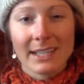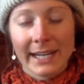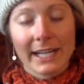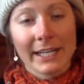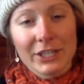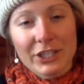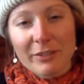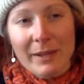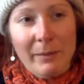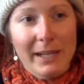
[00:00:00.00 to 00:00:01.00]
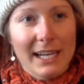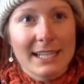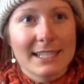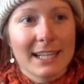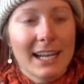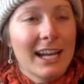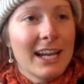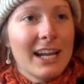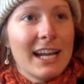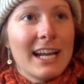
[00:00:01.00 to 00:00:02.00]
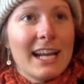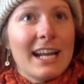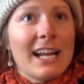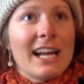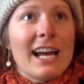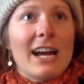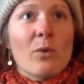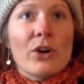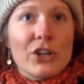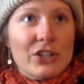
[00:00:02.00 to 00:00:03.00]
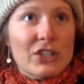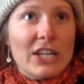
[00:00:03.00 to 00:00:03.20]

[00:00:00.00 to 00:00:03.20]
And it kind of shook me because when you're